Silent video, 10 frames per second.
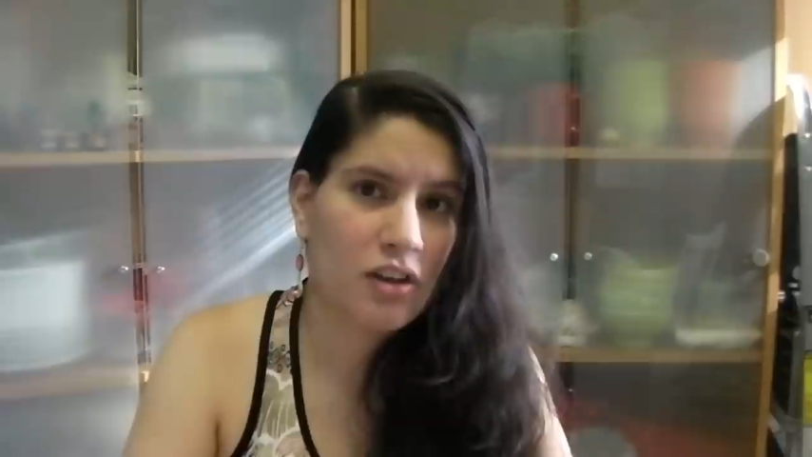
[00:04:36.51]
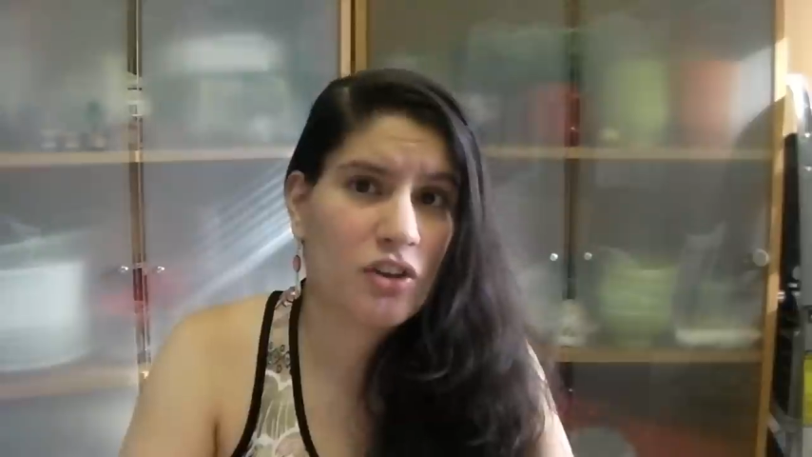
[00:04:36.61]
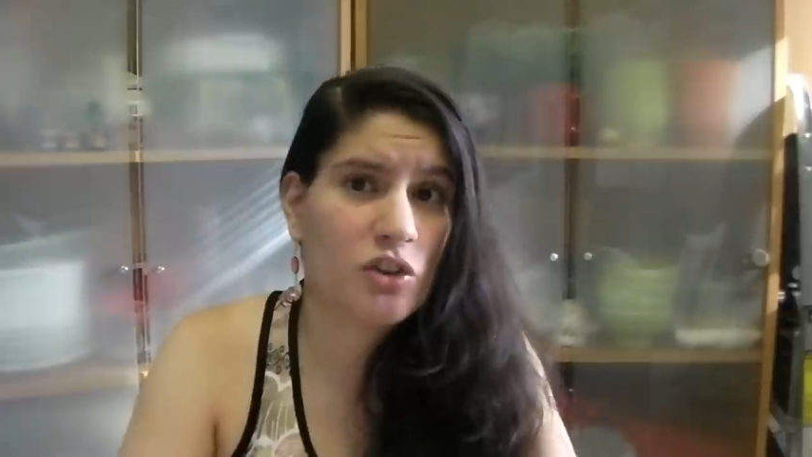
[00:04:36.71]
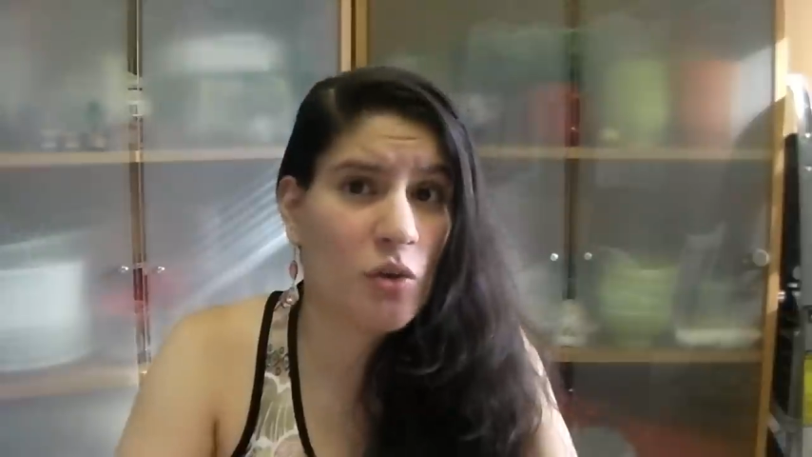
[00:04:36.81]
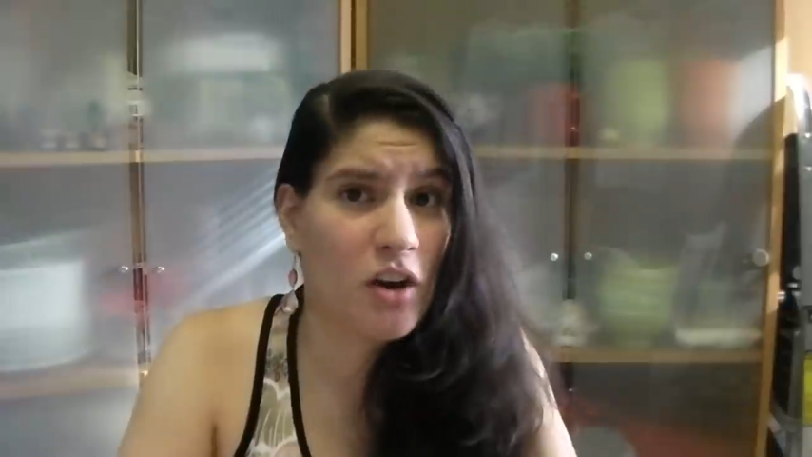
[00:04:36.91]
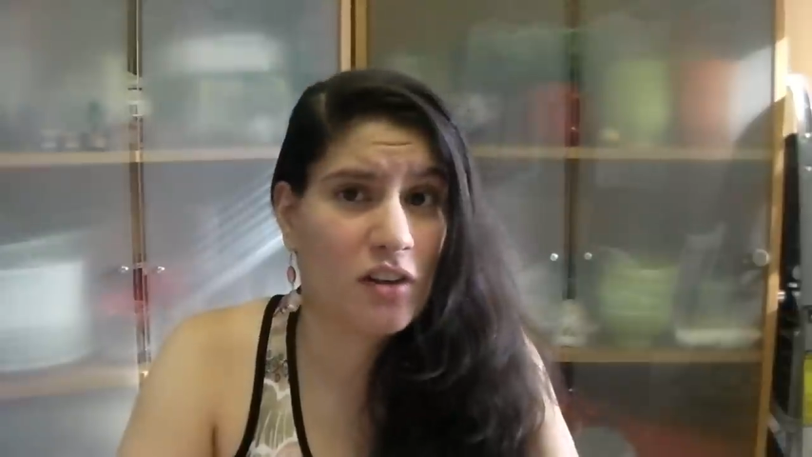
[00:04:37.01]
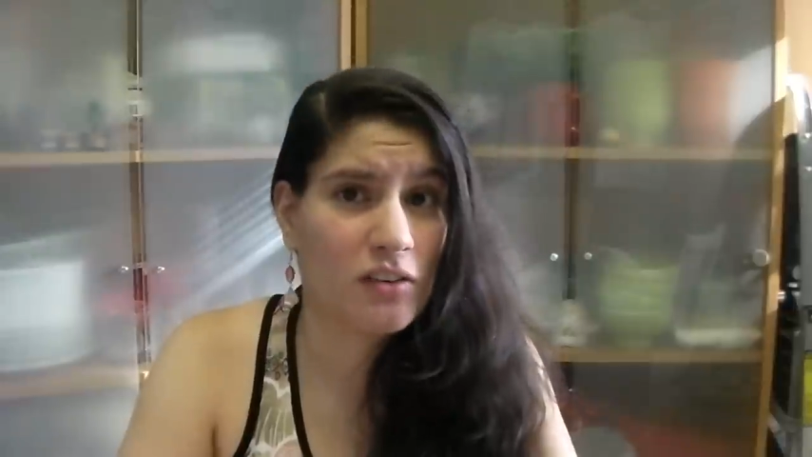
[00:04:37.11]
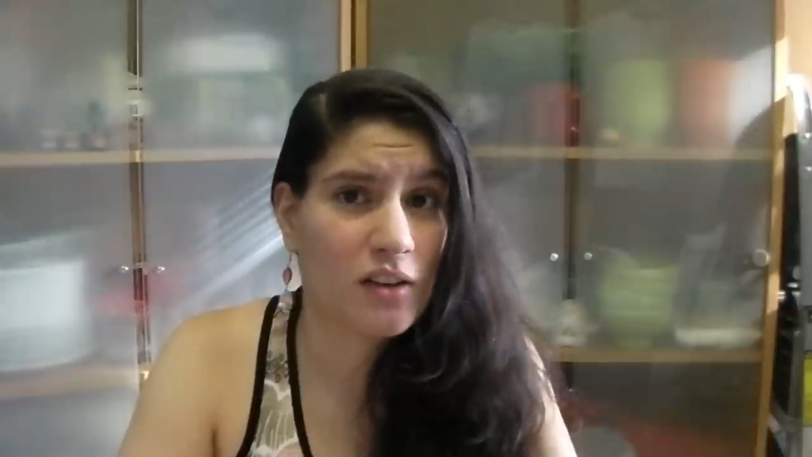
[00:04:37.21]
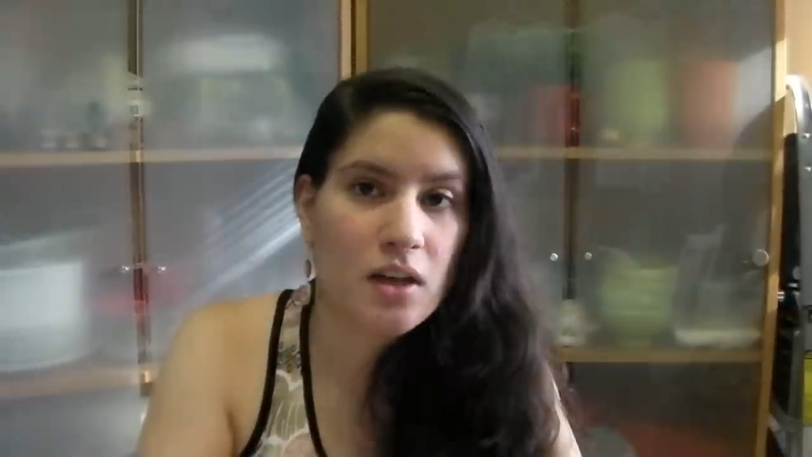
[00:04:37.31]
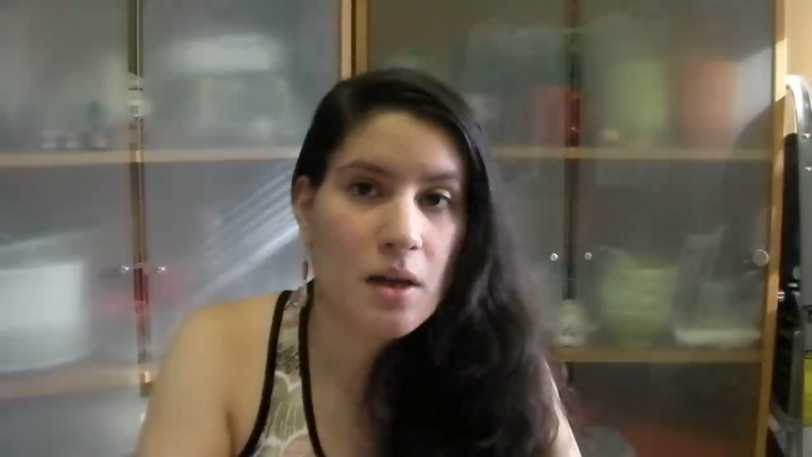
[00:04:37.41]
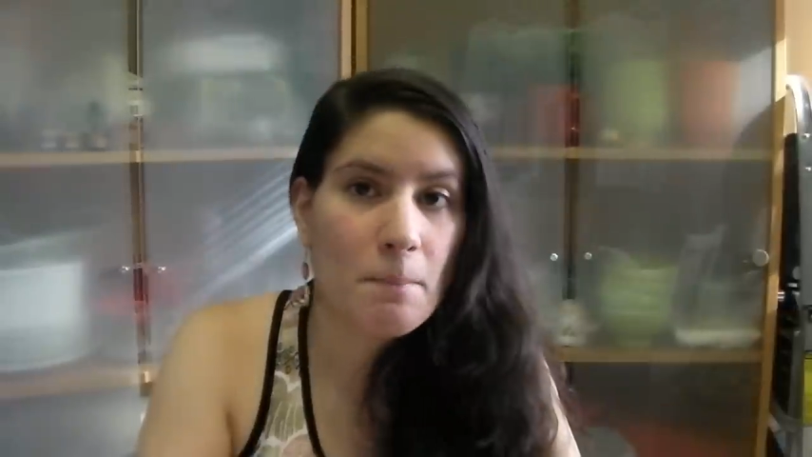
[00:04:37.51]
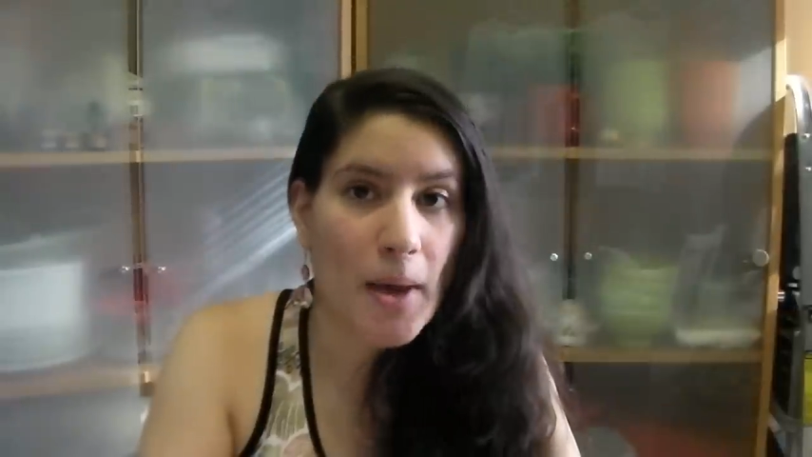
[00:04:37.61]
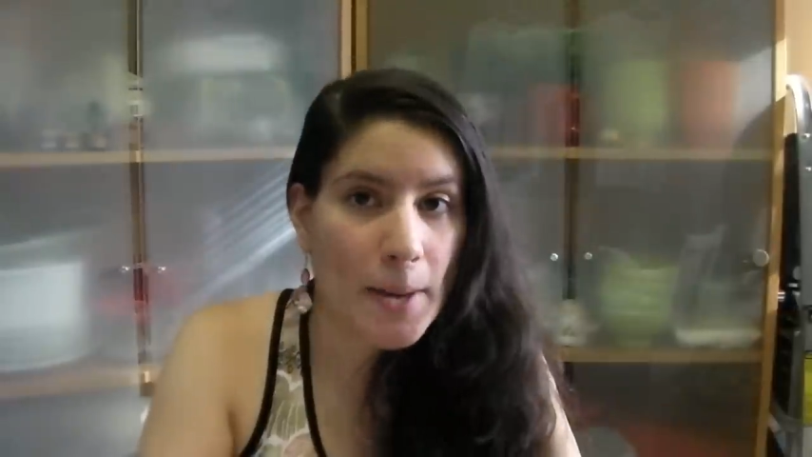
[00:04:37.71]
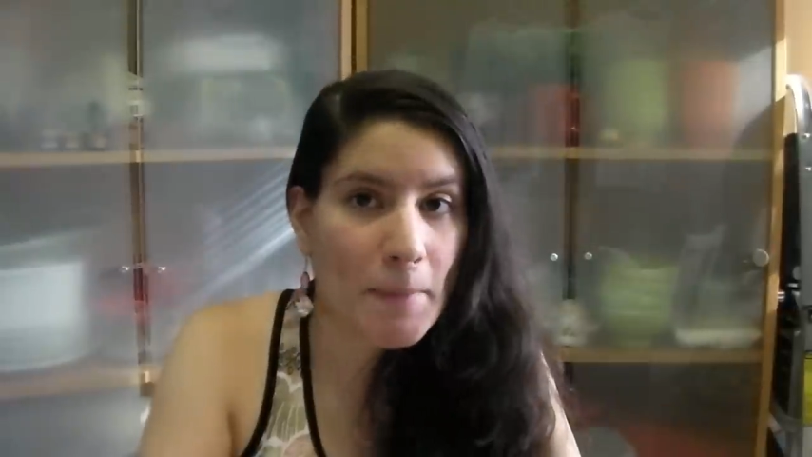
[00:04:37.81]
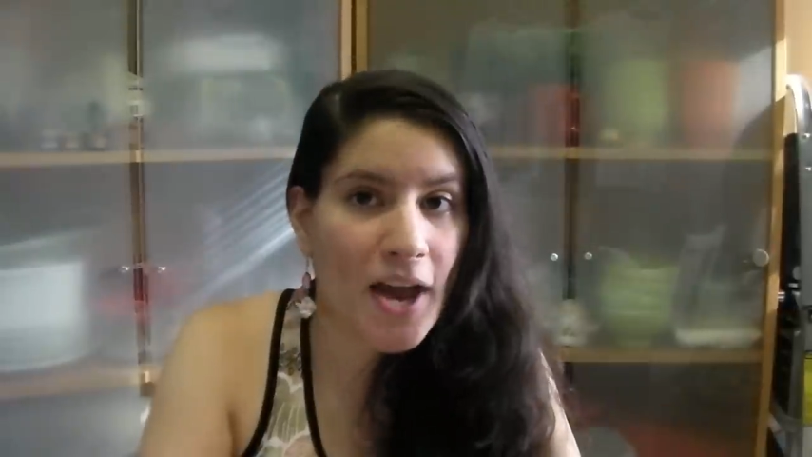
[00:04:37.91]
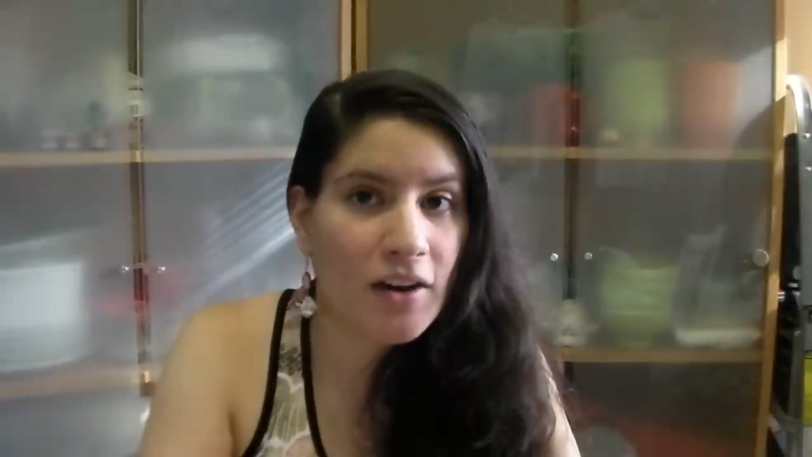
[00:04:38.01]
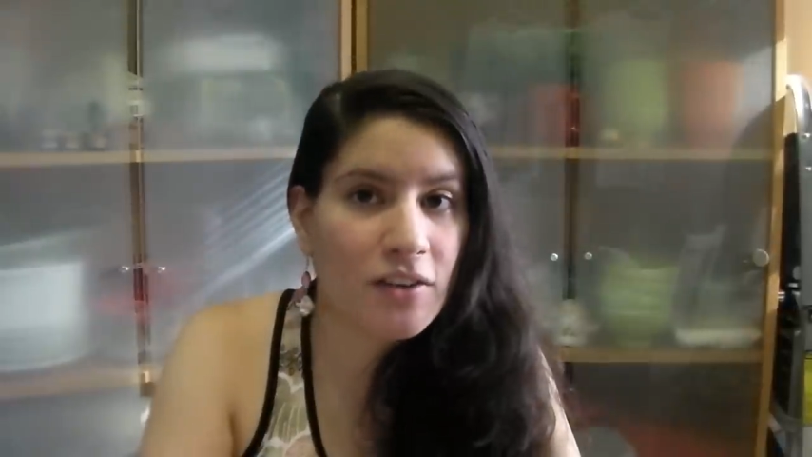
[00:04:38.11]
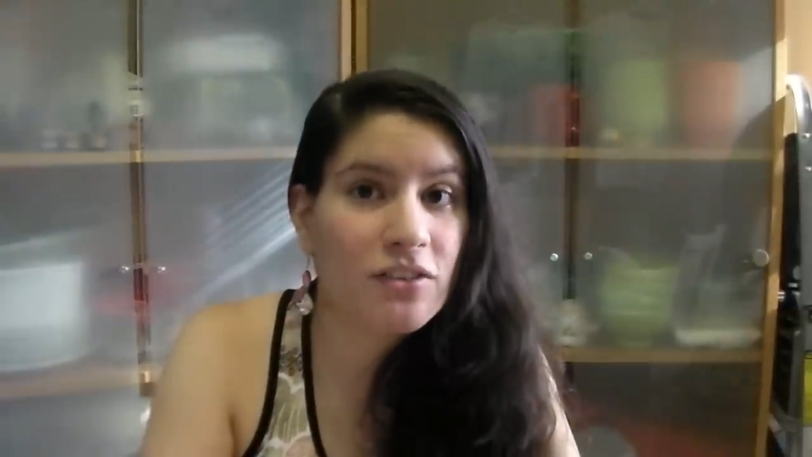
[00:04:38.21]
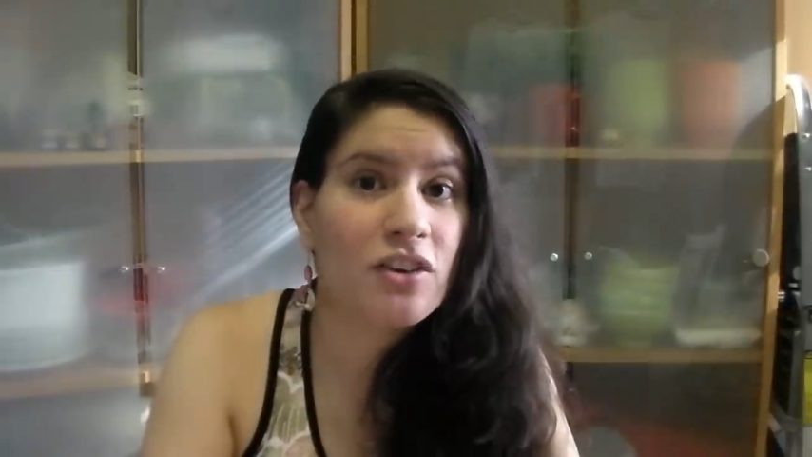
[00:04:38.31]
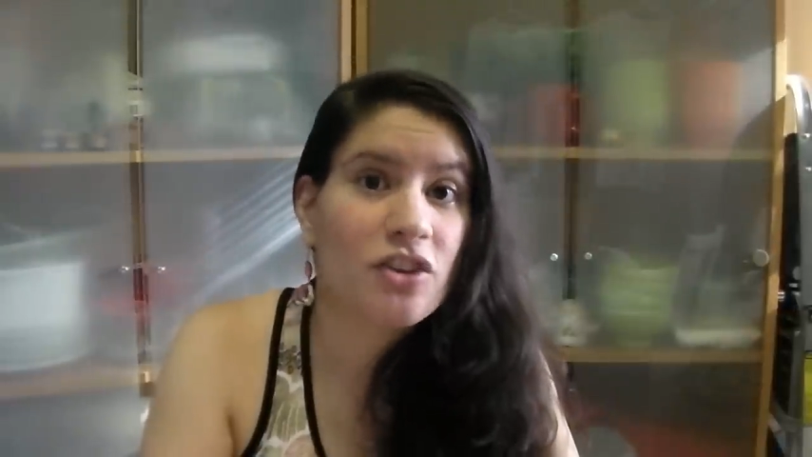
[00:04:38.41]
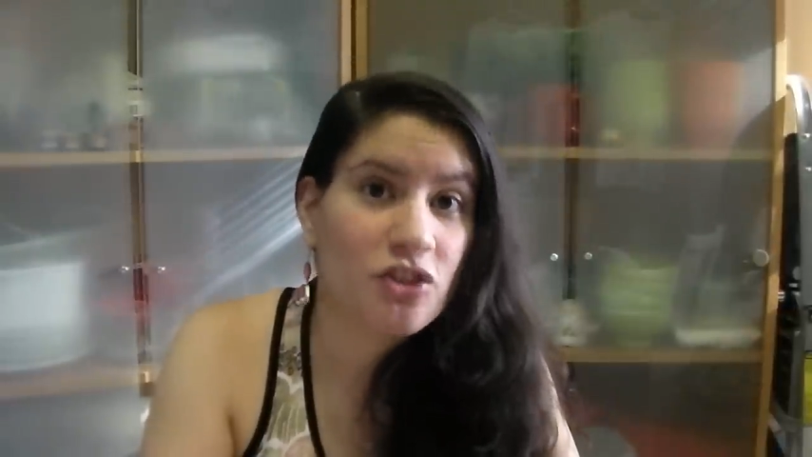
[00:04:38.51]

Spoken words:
So honest. Bad parents,